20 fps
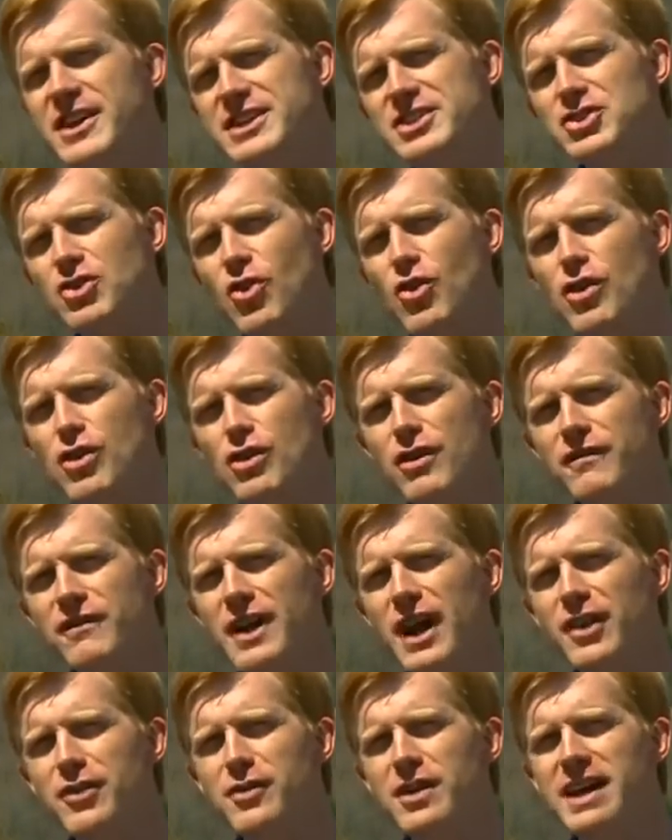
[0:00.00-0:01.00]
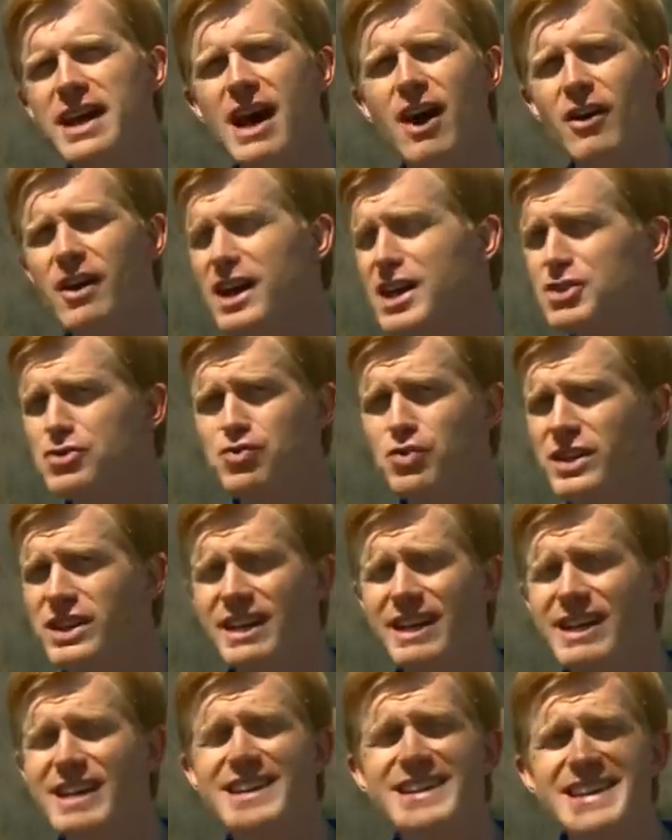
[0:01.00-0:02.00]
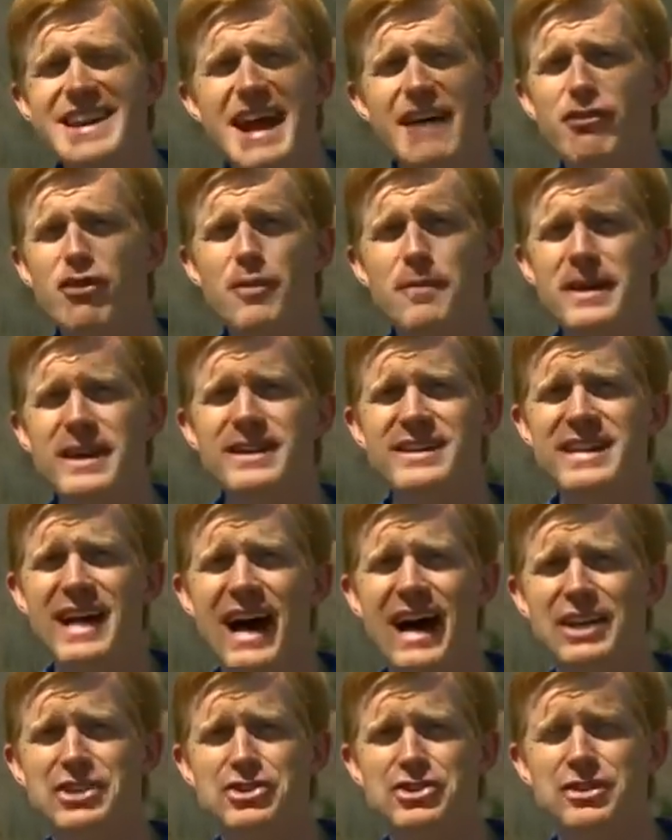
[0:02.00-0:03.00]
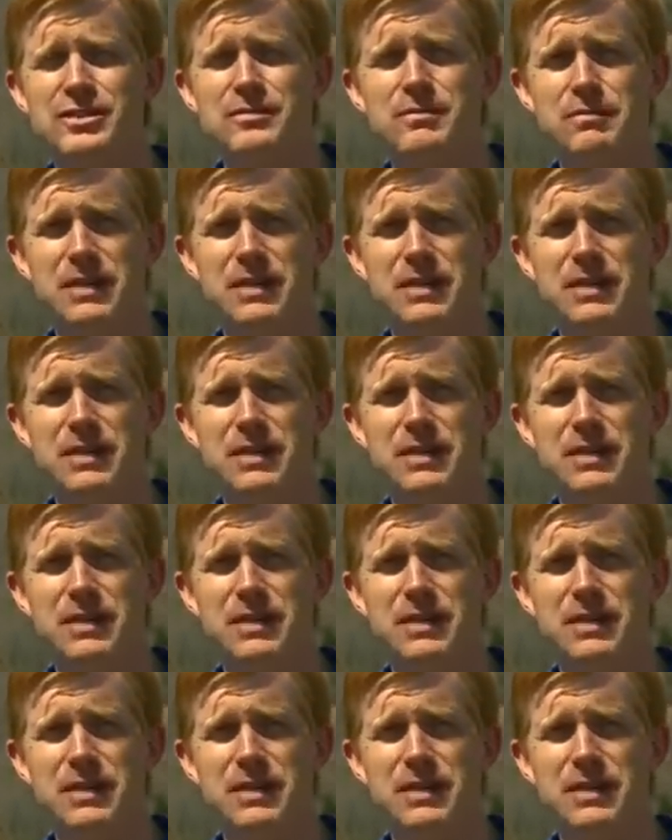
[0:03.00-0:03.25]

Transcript: This corner of Guthrie County has really never been touched,